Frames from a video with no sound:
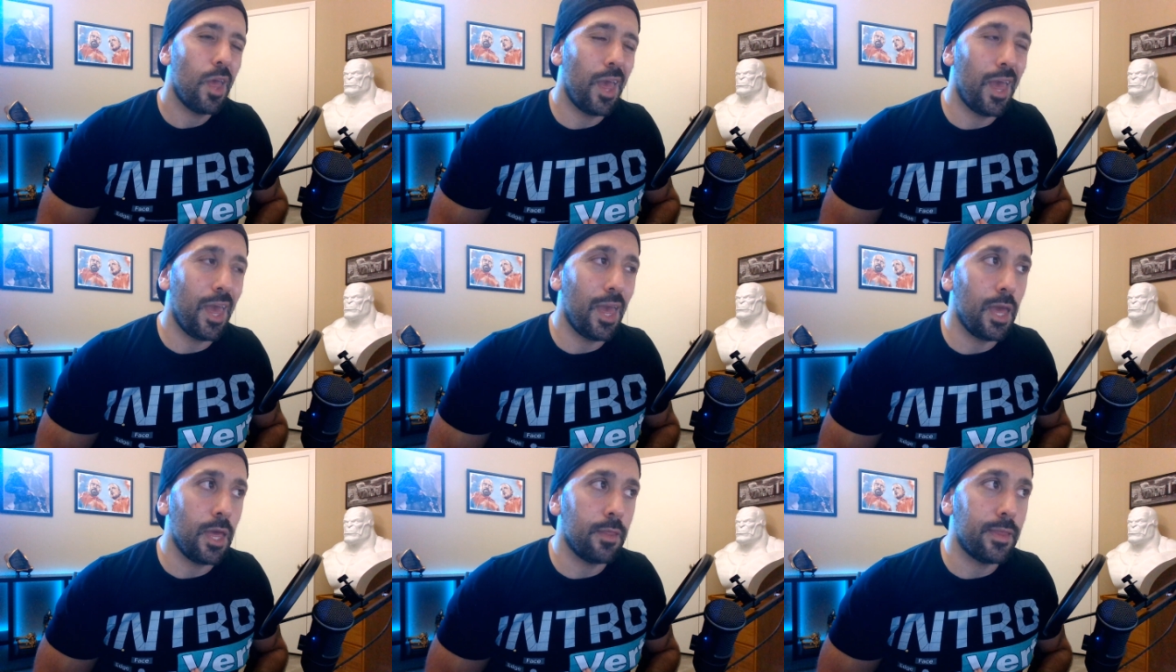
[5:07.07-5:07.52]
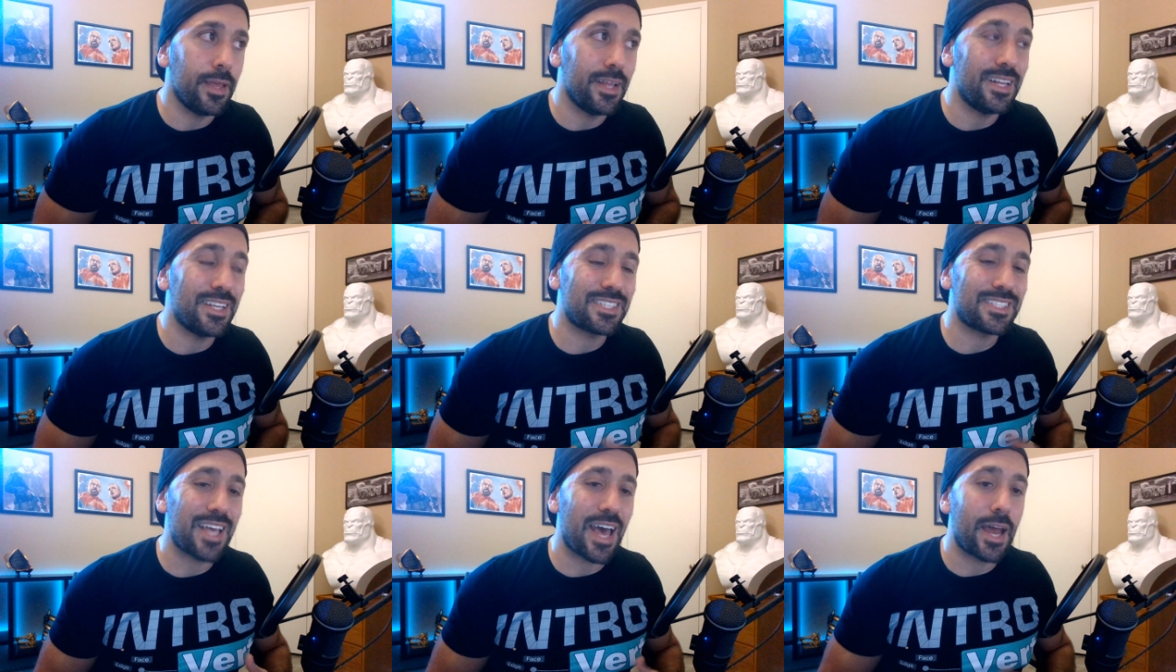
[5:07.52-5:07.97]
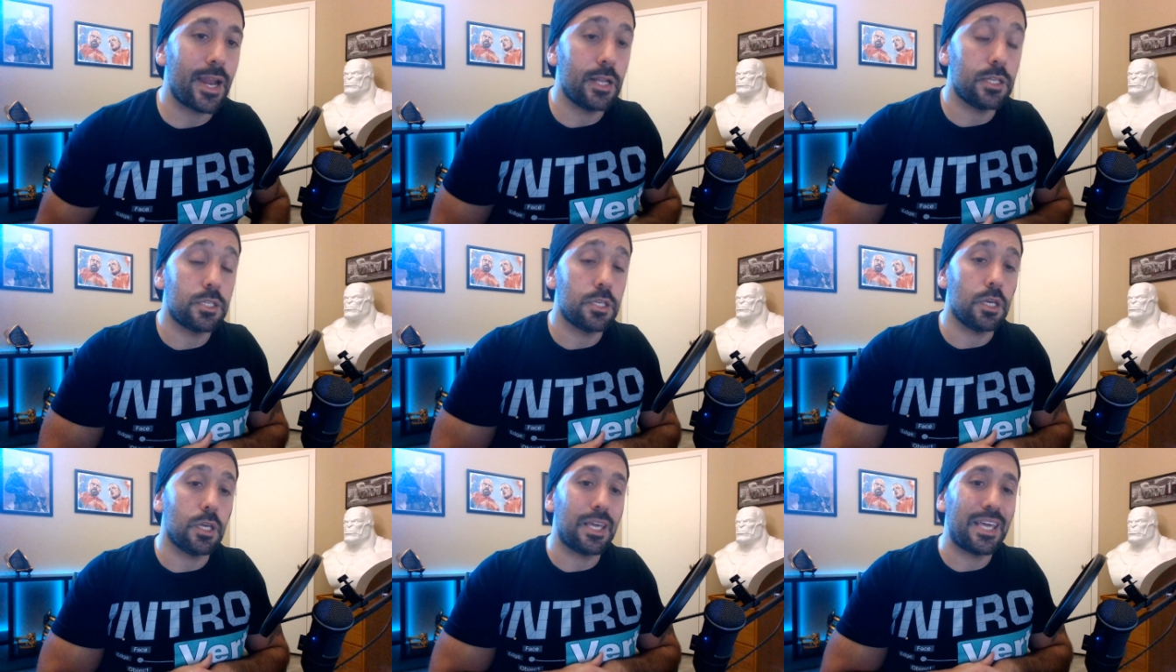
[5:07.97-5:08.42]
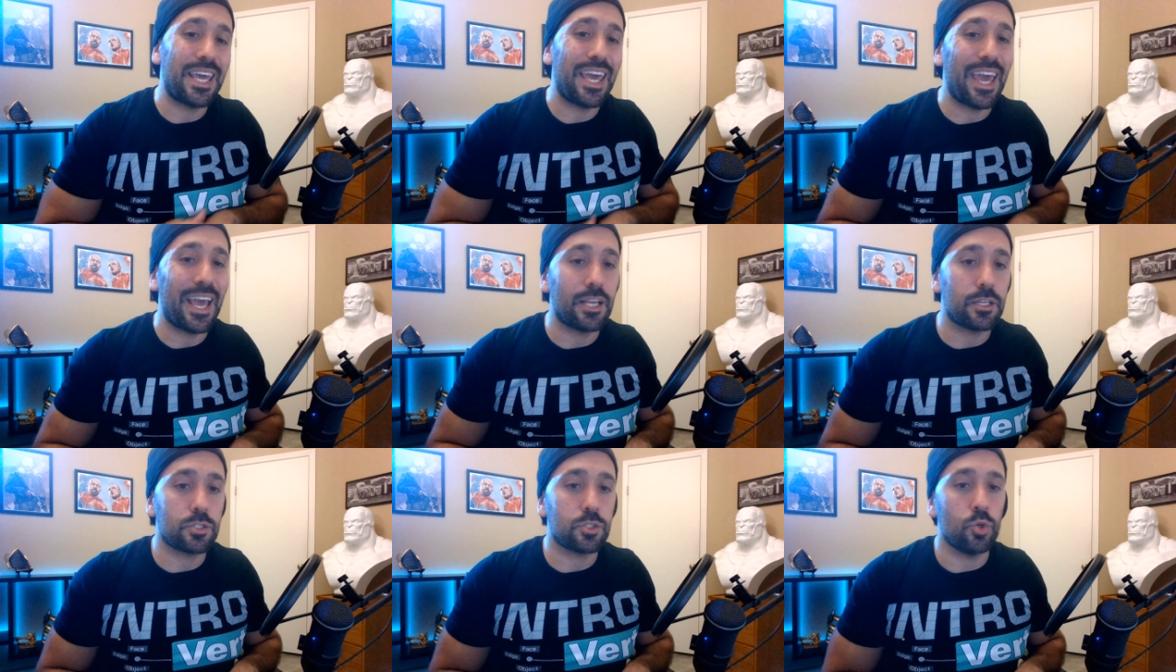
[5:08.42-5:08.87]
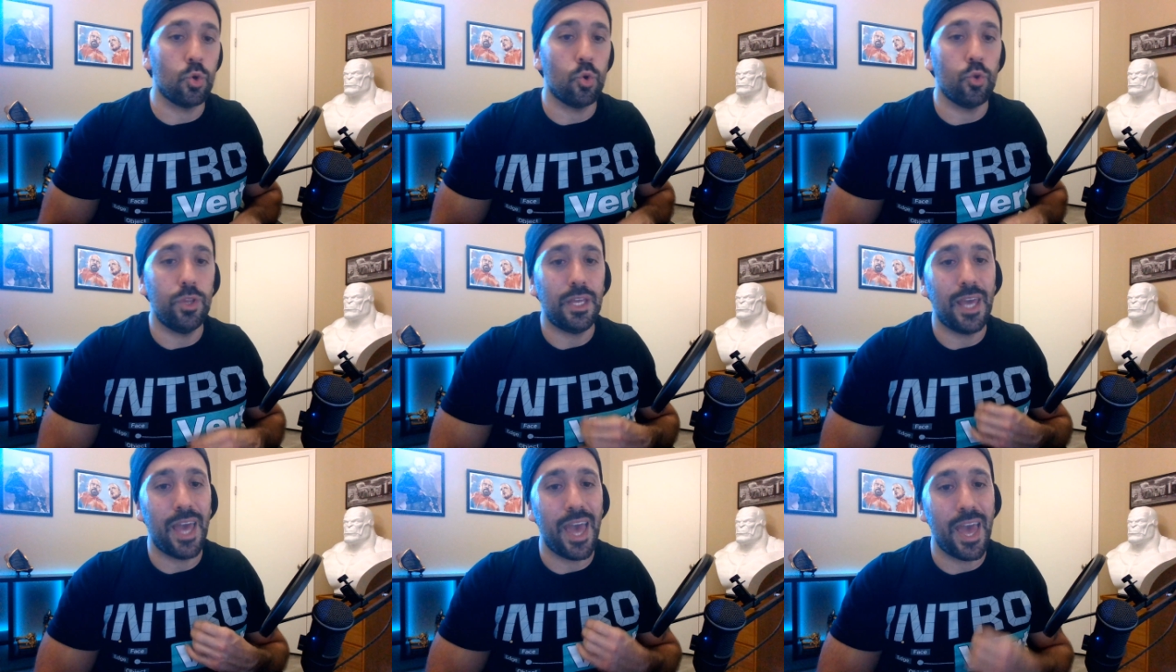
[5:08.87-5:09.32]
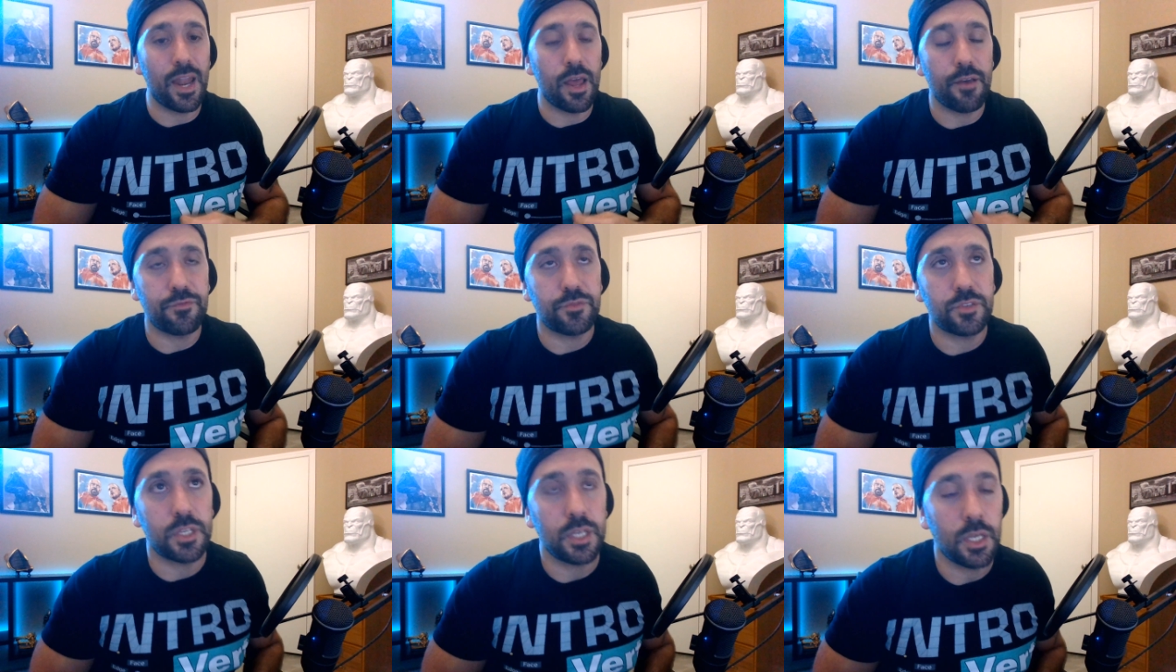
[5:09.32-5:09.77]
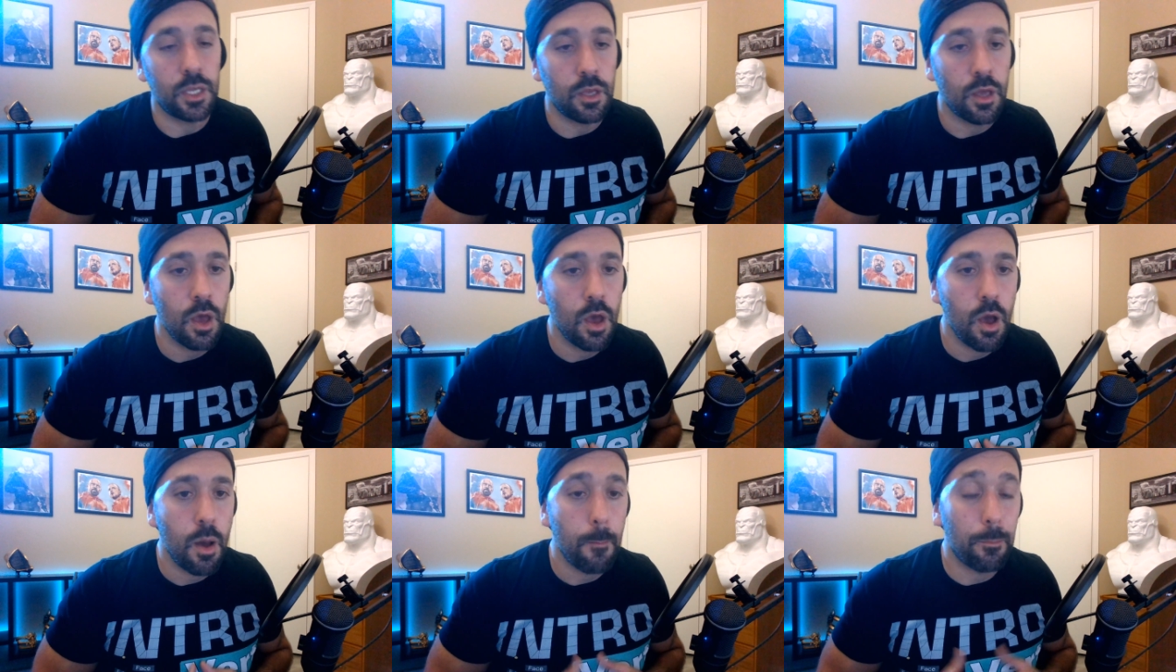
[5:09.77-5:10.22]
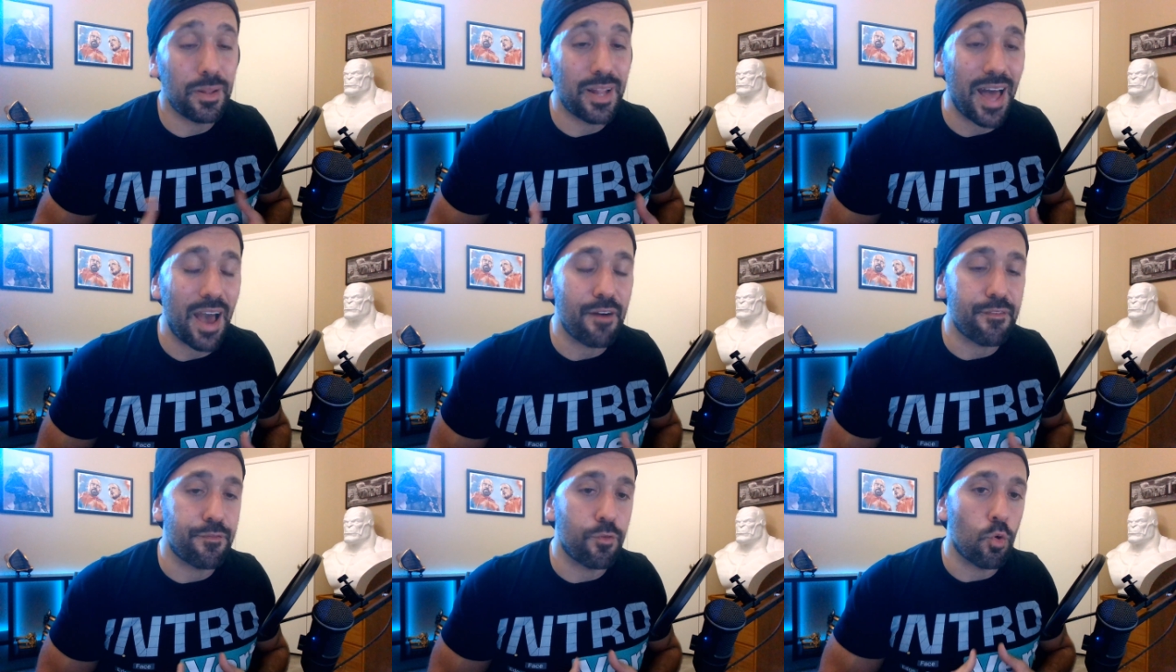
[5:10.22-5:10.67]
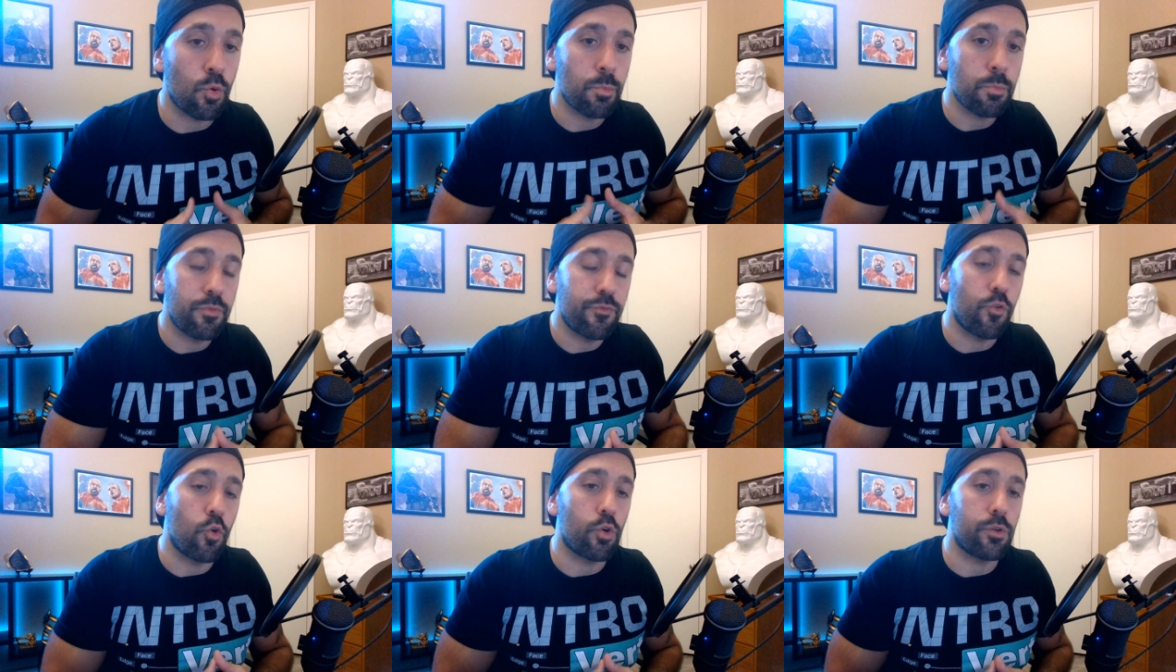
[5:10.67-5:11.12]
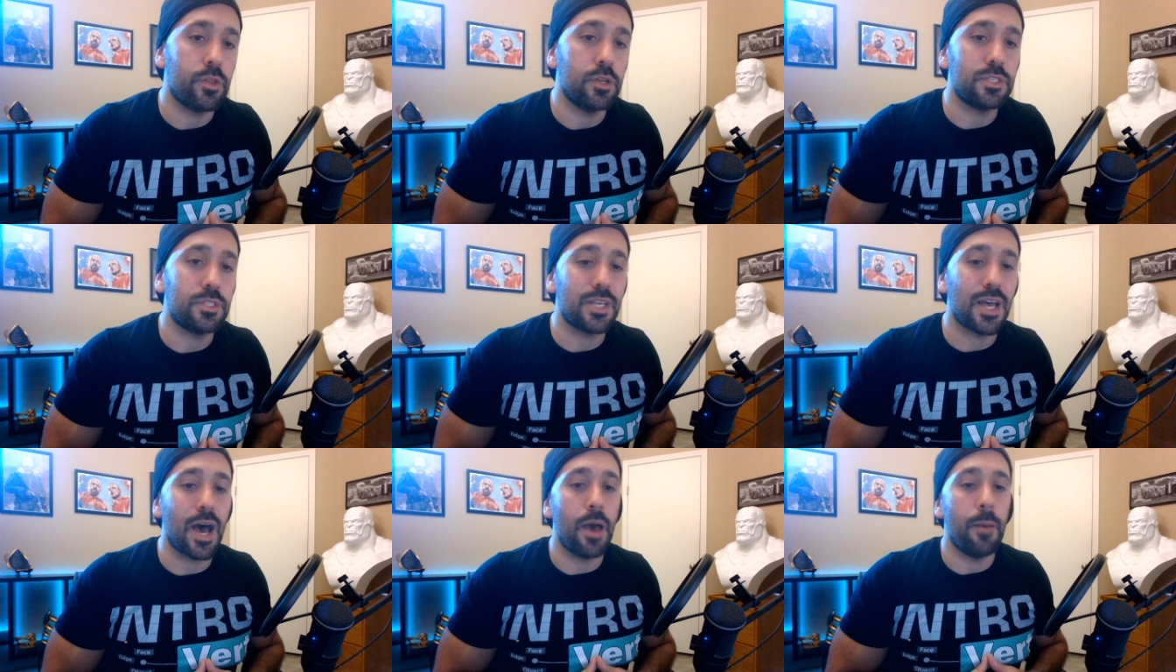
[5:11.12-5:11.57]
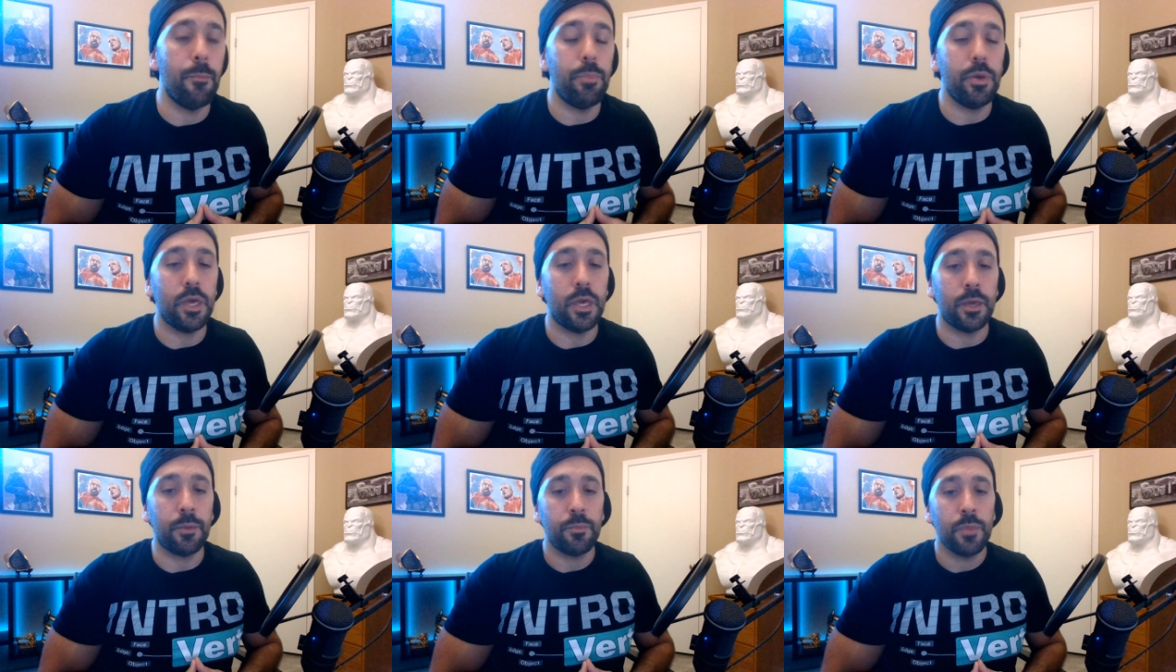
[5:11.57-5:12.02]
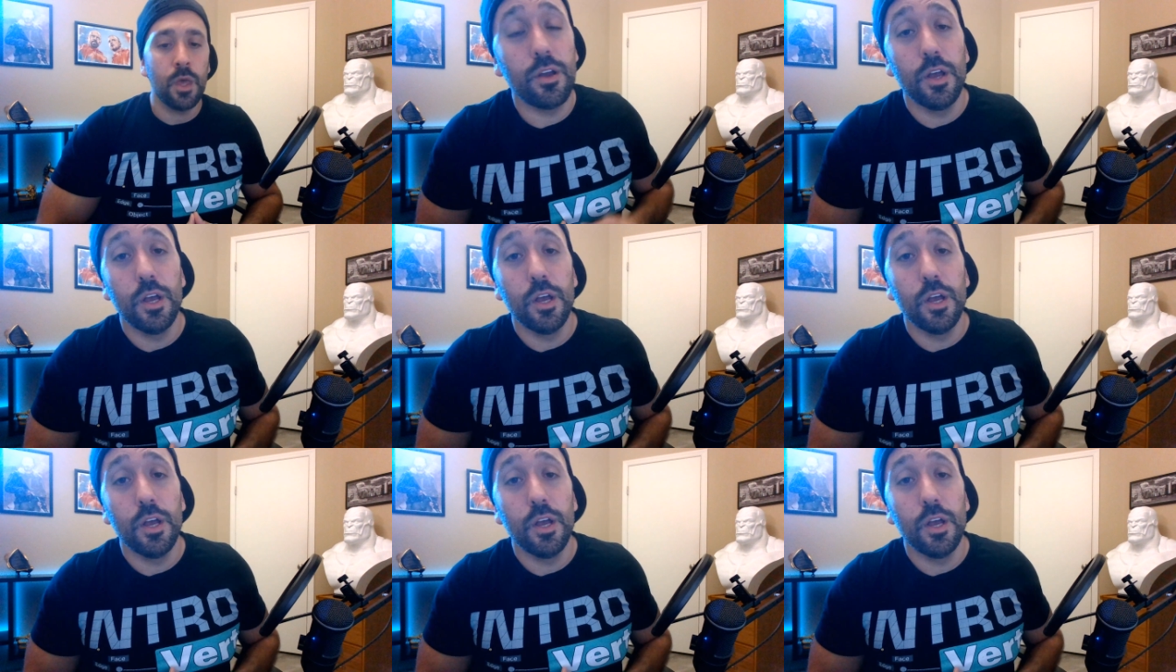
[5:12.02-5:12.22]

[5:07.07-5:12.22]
and they decided to cancel the NFT platform for the time being.